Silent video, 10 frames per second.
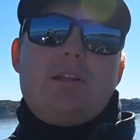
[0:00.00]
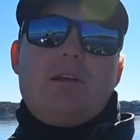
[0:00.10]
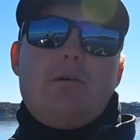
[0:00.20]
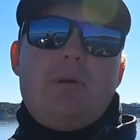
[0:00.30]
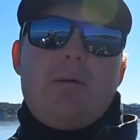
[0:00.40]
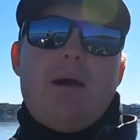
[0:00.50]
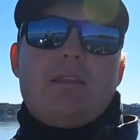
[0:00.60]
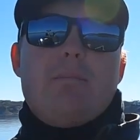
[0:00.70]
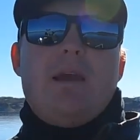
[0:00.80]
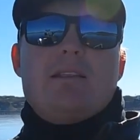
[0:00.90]
you a little bit
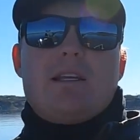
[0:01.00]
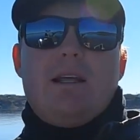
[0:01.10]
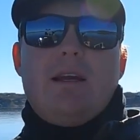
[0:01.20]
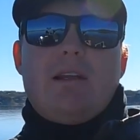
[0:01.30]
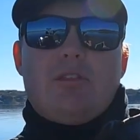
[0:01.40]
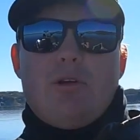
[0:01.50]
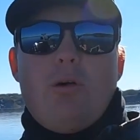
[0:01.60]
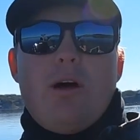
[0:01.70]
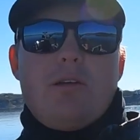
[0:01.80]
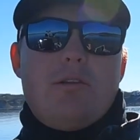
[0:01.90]
about the baits that I like to
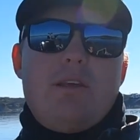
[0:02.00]
throw under